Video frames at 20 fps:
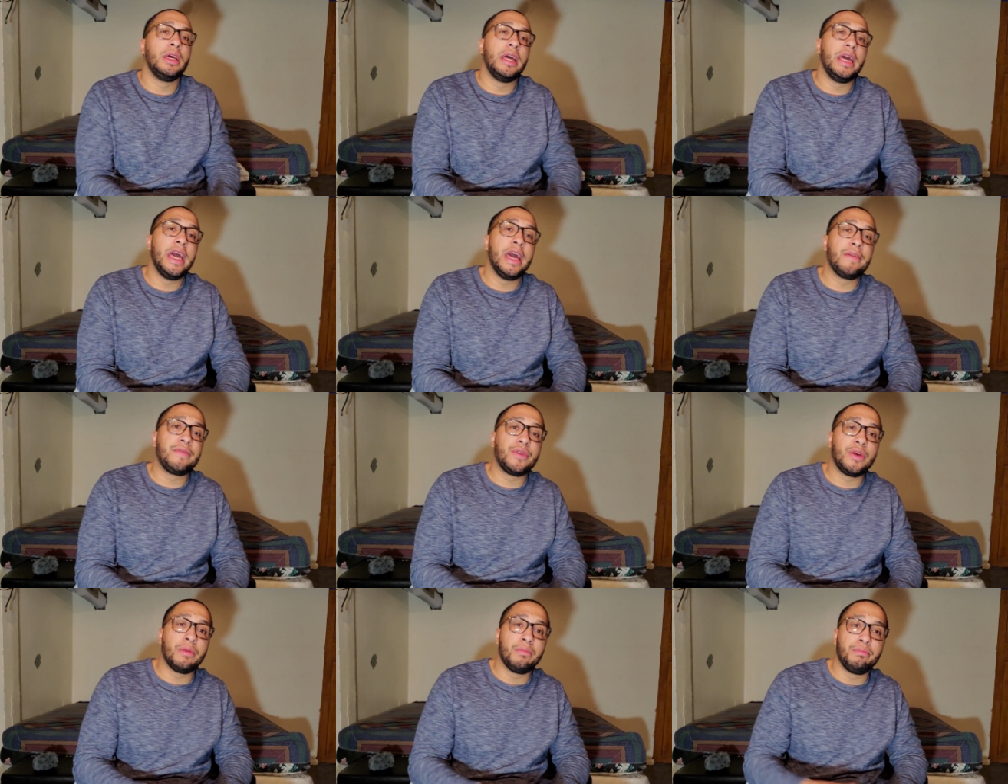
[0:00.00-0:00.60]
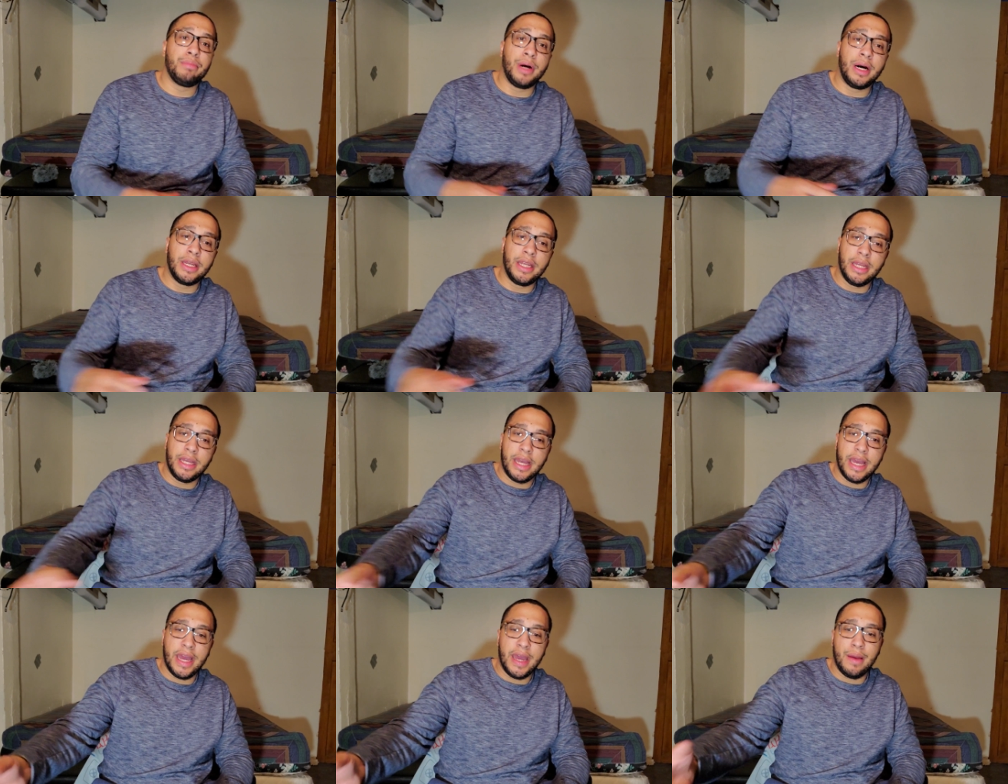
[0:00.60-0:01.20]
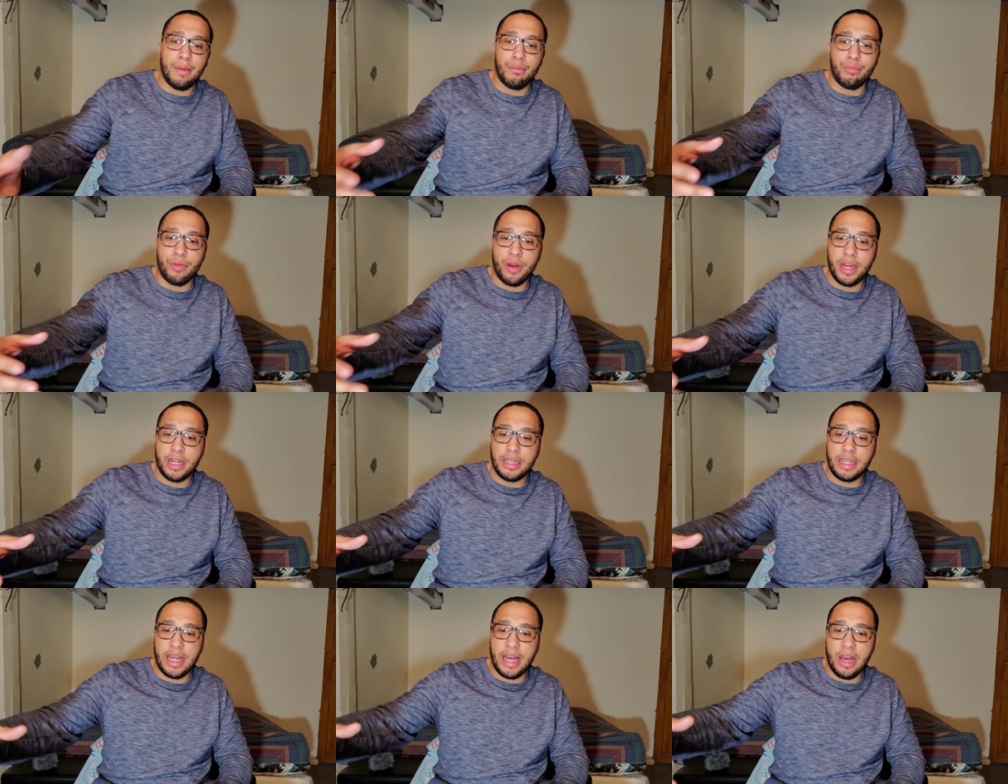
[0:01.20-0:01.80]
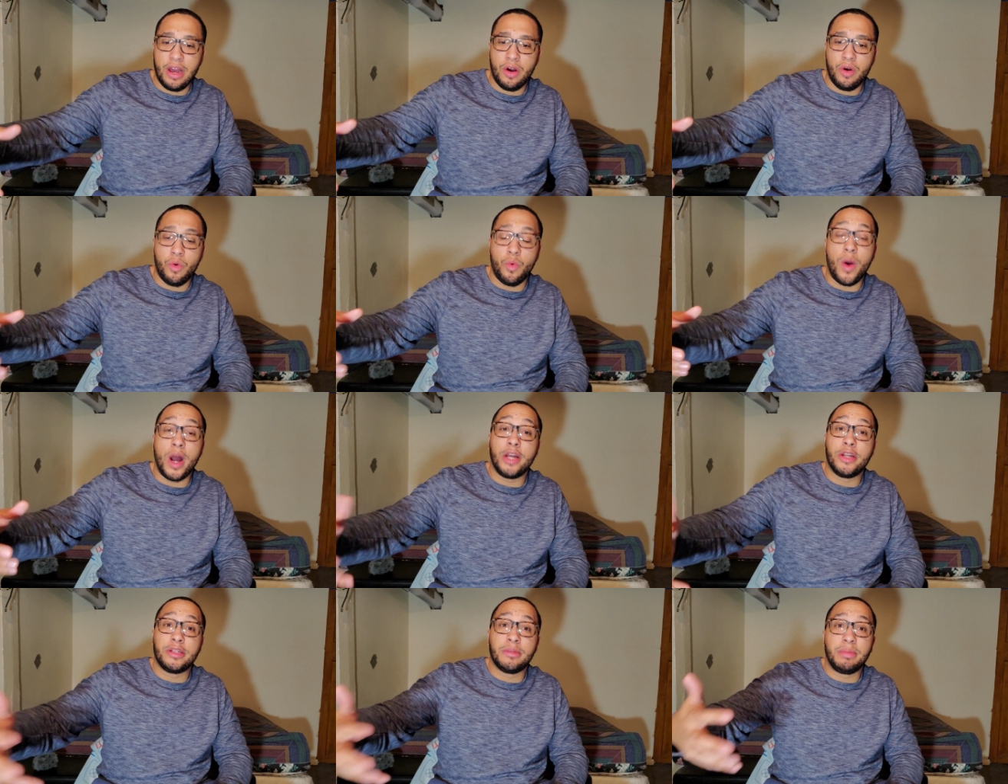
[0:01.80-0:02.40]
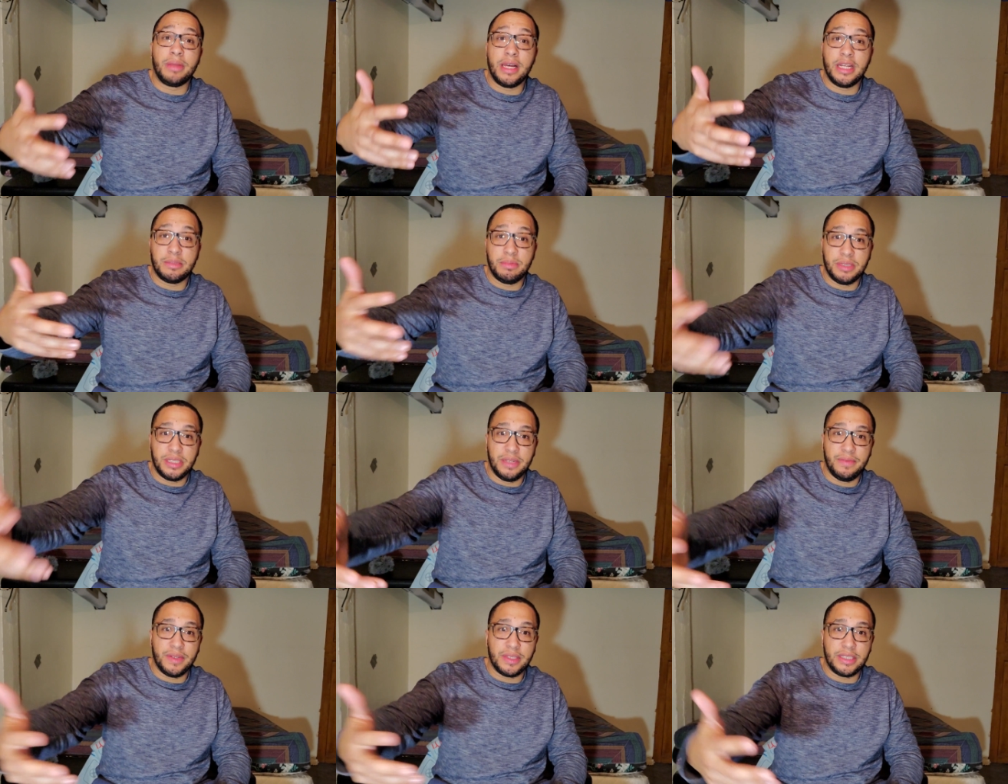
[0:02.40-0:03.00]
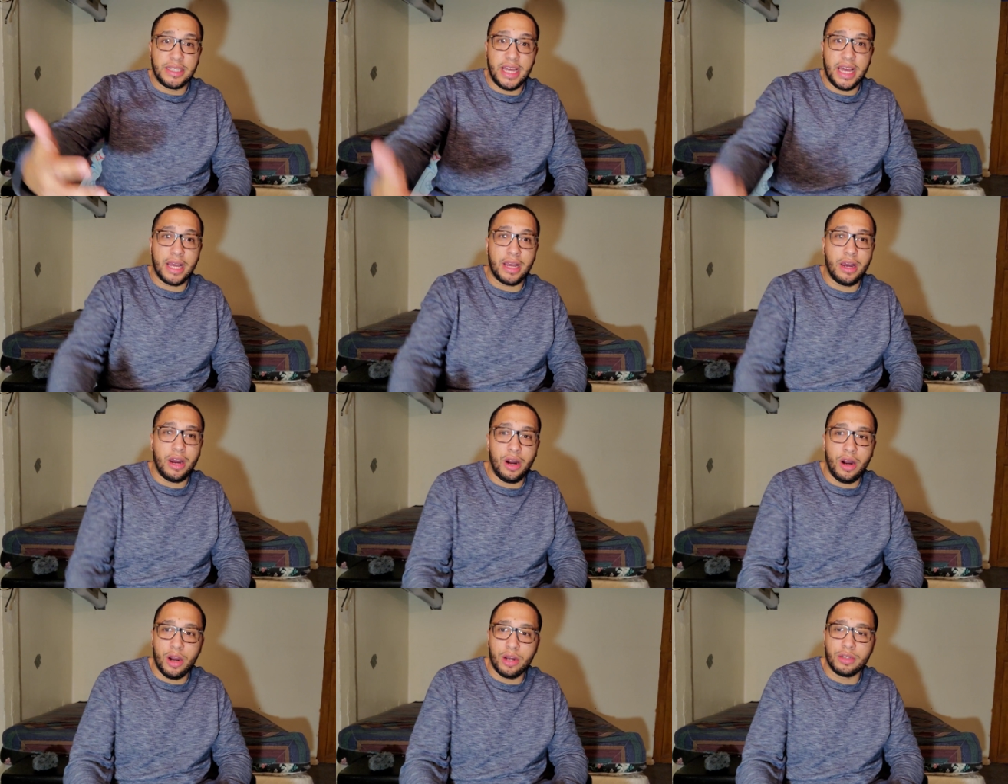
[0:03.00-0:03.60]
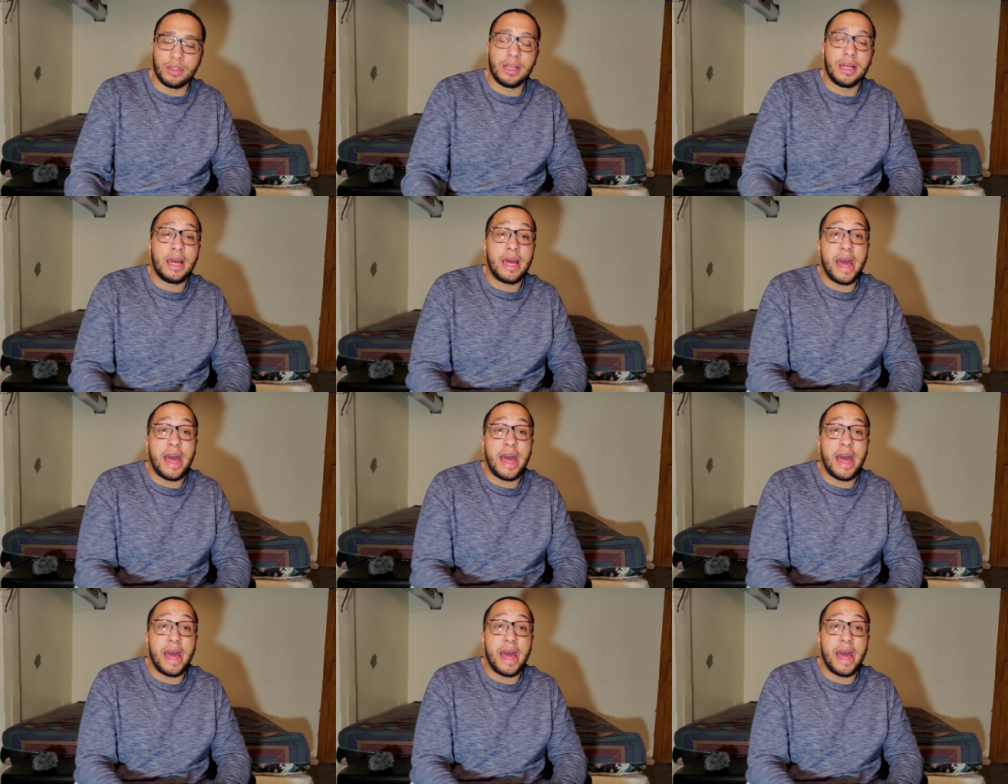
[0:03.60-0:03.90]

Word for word: If your buddy can't break down why you should play a specific tech card,